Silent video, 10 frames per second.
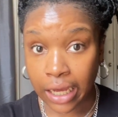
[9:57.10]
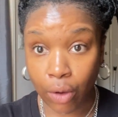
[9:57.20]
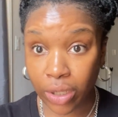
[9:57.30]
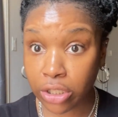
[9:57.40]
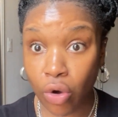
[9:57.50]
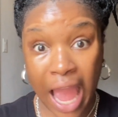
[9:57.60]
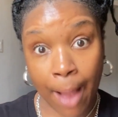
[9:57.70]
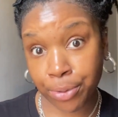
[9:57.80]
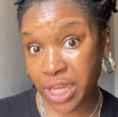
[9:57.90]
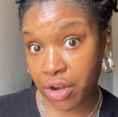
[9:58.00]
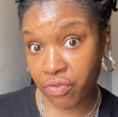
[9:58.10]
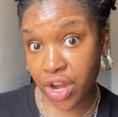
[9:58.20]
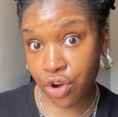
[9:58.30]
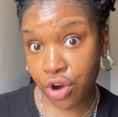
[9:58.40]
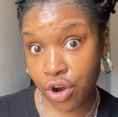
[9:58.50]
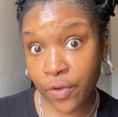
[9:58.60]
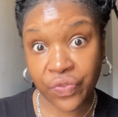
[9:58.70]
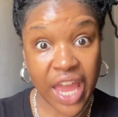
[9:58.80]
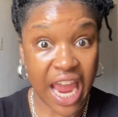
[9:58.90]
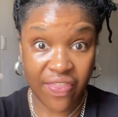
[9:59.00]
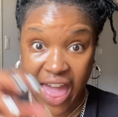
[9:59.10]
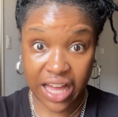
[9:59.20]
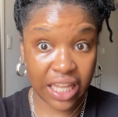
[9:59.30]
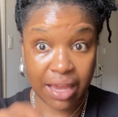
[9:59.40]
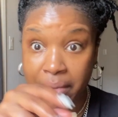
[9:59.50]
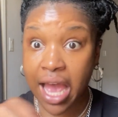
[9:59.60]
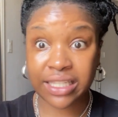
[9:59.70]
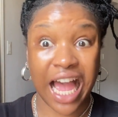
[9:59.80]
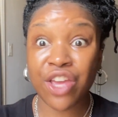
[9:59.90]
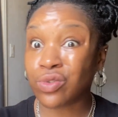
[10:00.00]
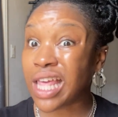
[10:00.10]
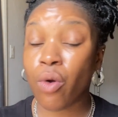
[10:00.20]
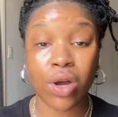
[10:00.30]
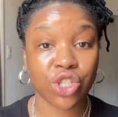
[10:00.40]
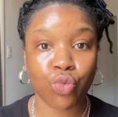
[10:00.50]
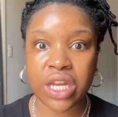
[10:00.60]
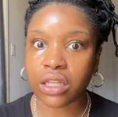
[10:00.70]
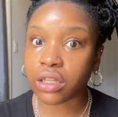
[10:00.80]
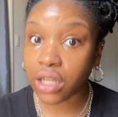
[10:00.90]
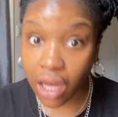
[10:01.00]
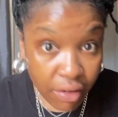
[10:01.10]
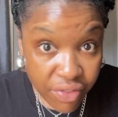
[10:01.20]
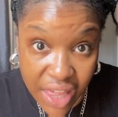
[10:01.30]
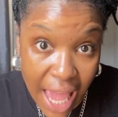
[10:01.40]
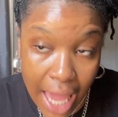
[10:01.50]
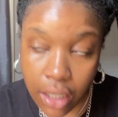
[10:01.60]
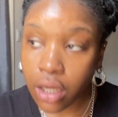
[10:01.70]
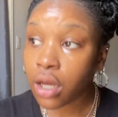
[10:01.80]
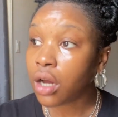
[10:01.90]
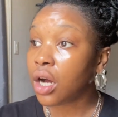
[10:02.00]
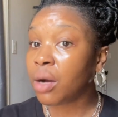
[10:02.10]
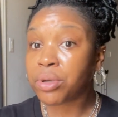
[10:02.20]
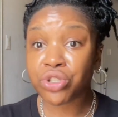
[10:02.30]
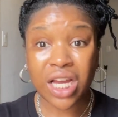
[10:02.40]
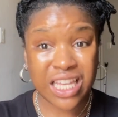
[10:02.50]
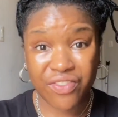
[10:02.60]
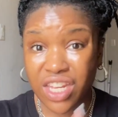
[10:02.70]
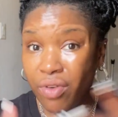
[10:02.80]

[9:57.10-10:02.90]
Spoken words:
with a little apple cider vinegar and that clay mask. I use that once a week. Love that. But you guys have any